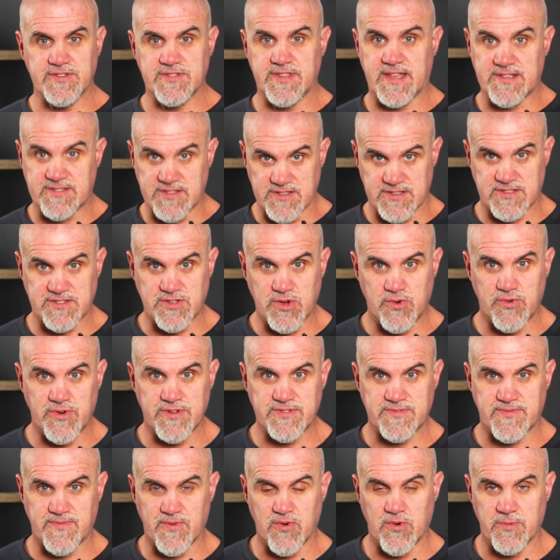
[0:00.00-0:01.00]
That's the
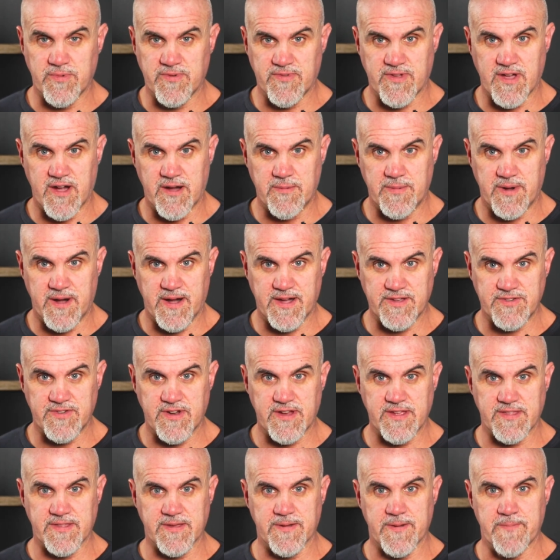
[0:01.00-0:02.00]
storage form of
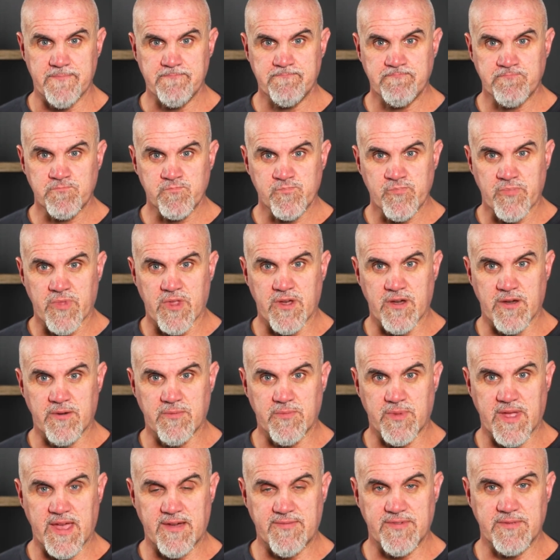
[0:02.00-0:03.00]
carbohydrate that
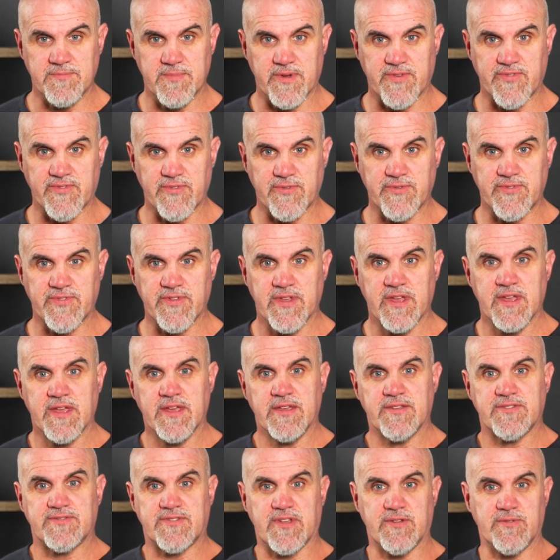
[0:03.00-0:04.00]
we have in muscles.
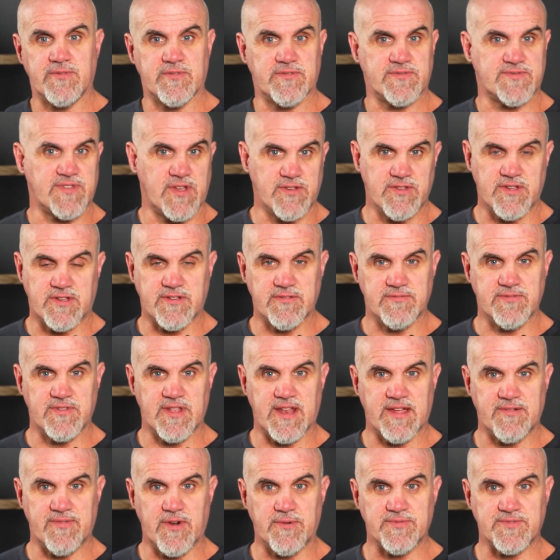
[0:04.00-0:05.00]
So you'll
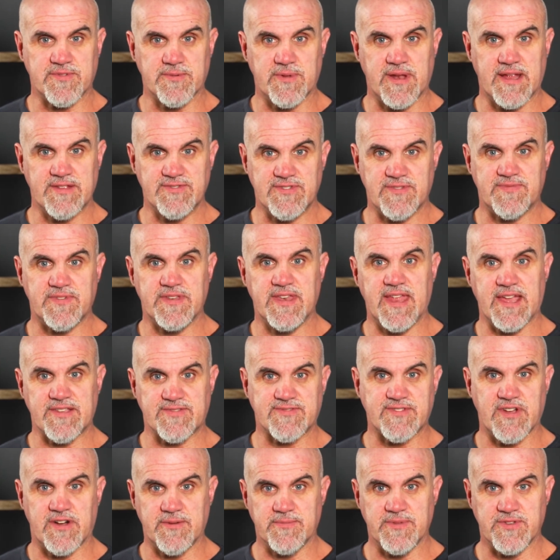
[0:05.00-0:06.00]
have optimal energy for next
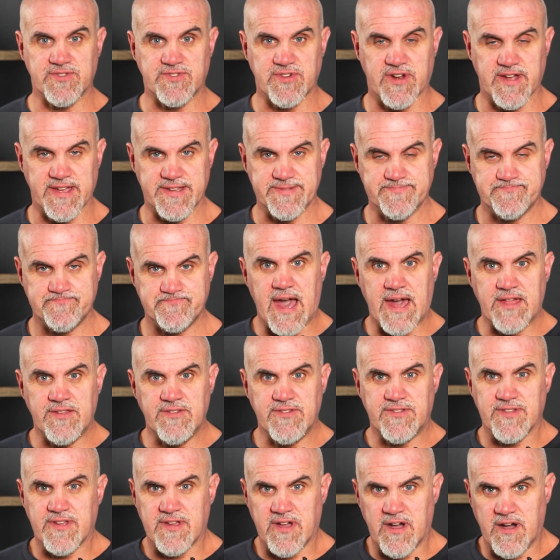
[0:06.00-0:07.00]
time you train.
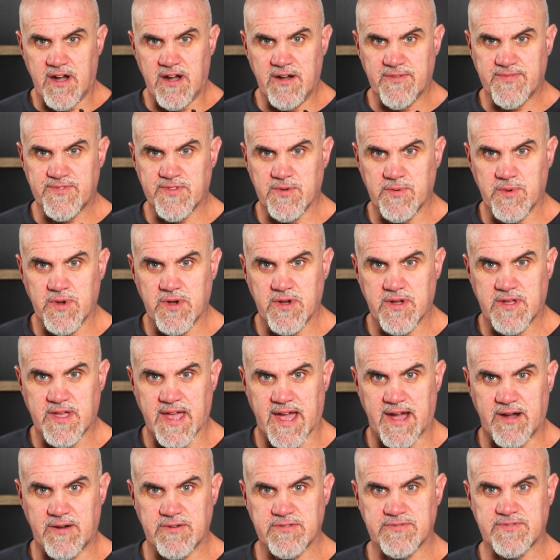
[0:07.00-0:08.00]
And after
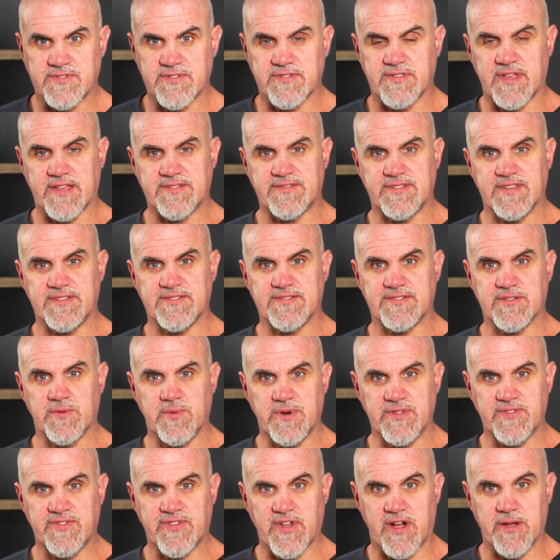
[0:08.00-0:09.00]
workout, this is the
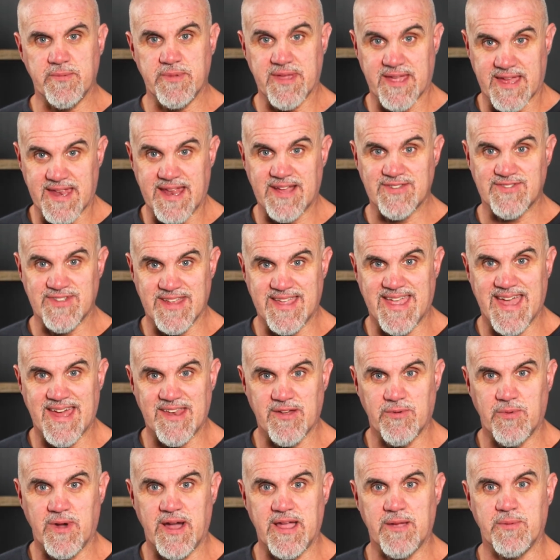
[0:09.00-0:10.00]
one time you can actually get
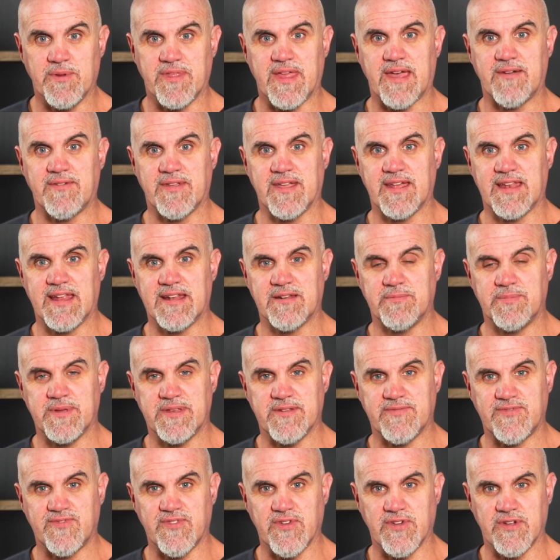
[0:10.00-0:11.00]
away with having a little bit
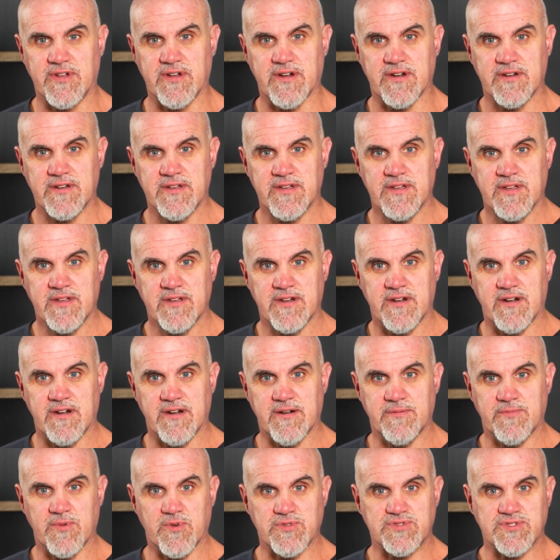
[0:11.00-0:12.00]
of sugar
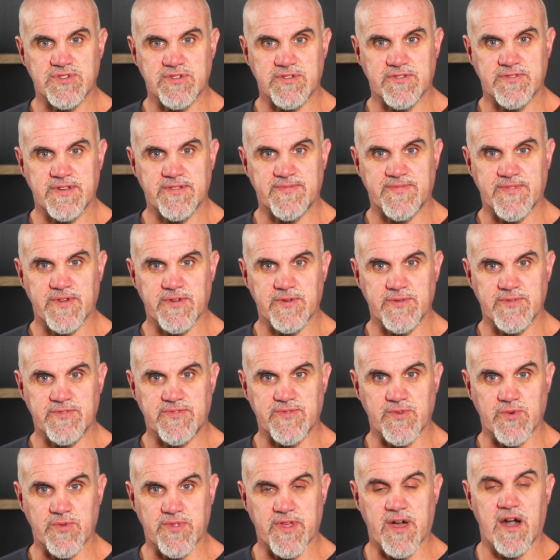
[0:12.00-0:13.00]
or sugary foods
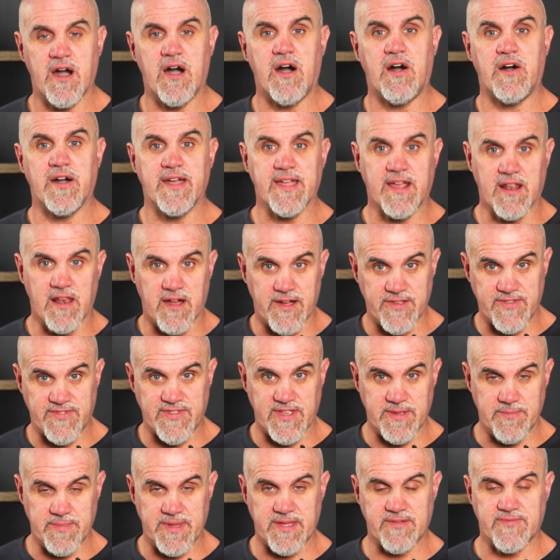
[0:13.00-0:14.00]
or the high
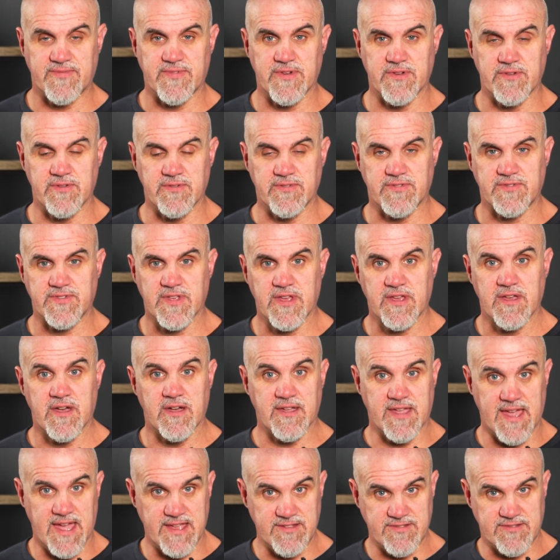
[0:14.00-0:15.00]
glycemic foods.
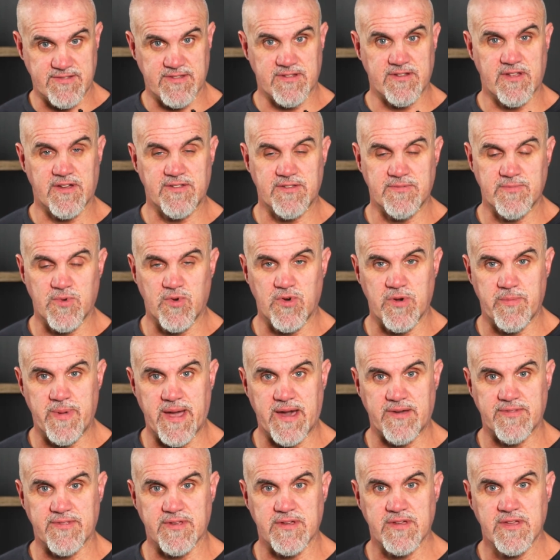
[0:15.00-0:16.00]
Again, to learn more
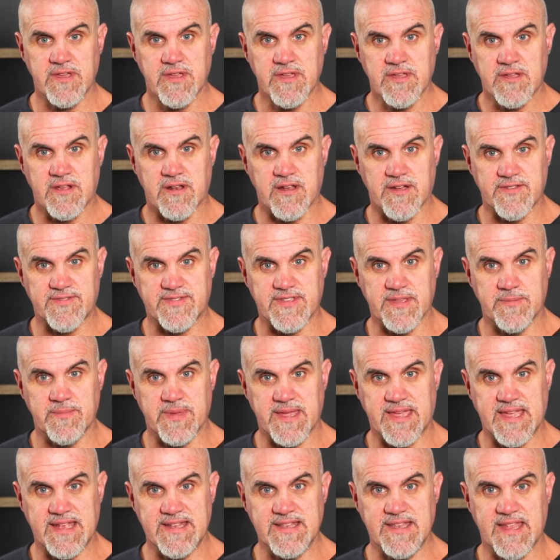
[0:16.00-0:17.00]
about the
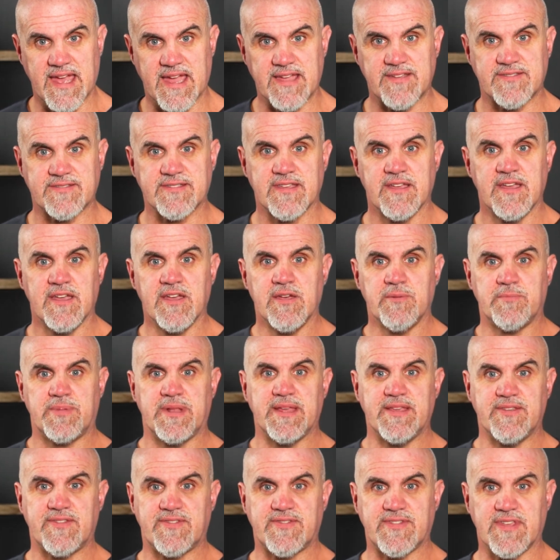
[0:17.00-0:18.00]
glycemic index,
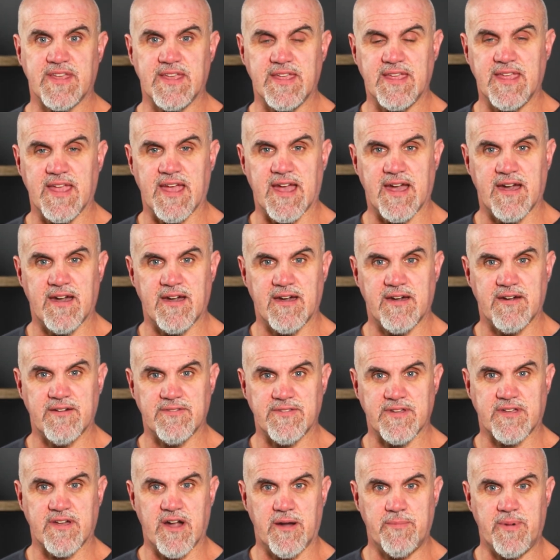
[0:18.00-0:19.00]
please see
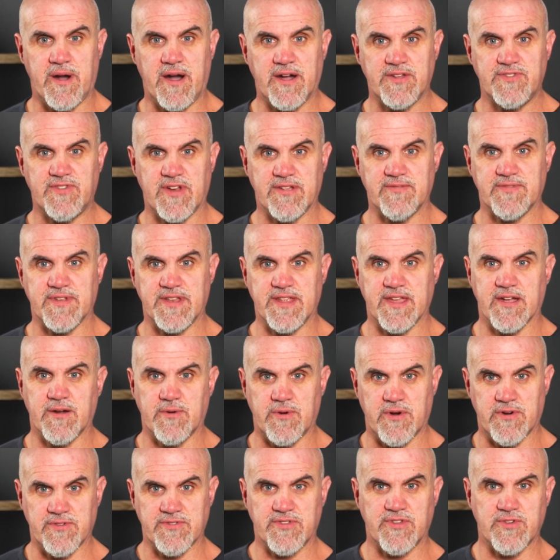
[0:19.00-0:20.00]
the carbohydrate video
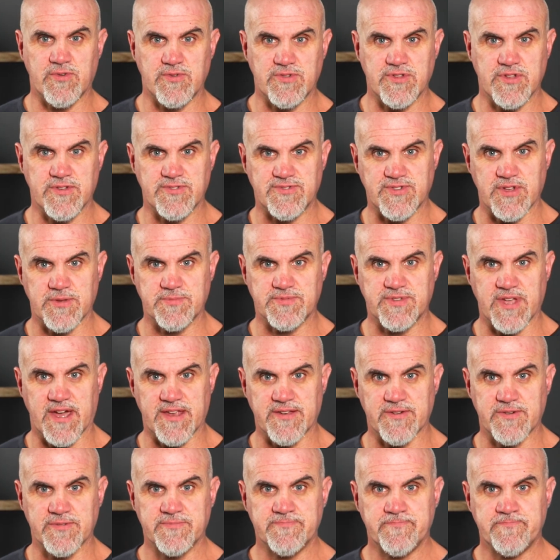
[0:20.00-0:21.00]
on Huel YouTube
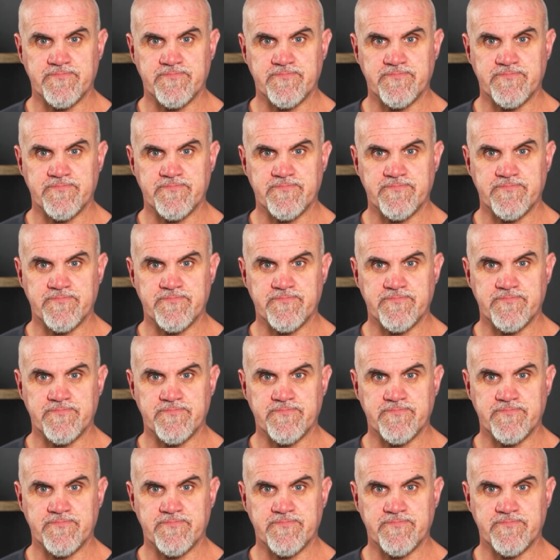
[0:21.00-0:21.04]
channel.